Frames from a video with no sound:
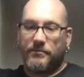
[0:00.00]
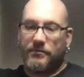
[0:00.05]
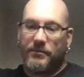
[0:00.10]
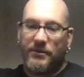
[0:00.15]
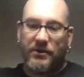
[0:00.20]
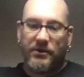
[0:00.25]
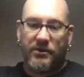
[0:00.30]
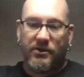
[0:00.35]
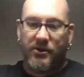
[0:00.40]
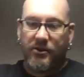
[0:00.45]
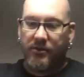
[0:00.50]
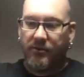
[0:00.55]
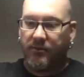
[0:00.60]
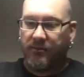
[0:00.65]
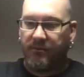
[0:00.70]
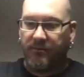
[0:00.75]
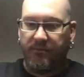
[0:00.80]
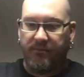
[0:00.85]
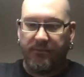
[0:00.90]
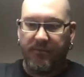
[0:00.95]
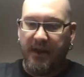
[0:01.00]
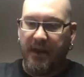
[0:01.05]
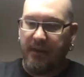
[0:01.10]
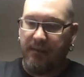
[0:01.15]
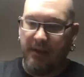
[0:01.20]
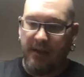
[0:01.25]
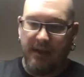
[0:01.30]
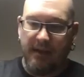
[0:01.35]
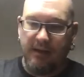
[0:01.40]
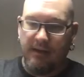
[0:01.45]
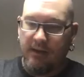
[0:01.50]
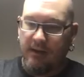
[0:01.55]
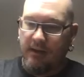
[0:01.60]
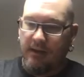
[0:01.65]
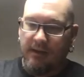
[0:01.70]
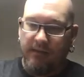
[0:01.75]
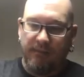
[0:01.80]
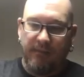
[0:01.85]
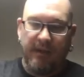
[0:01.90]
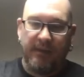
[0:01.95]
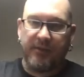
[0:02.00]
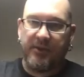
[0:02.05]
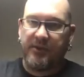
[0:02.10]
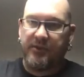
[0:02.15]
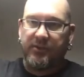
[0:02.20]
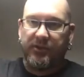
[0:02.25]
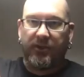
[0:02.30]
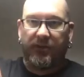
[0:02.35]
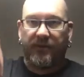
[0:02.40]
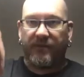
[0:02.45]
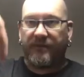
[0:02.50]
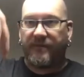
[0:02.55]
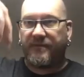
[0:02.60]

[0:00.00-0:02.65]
you know, maybe sculpt